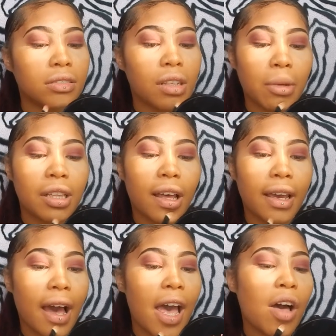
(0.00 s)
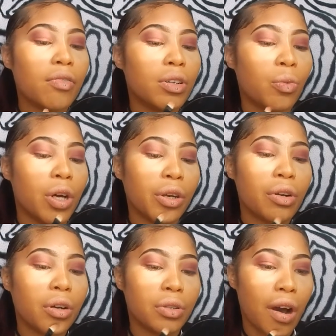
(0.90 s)
I mean, like, I have a
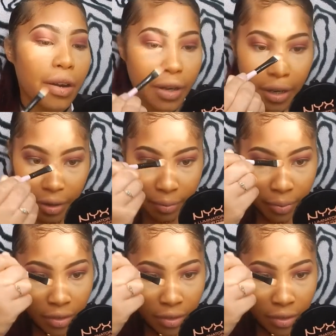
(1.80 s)
one-year-old daughter.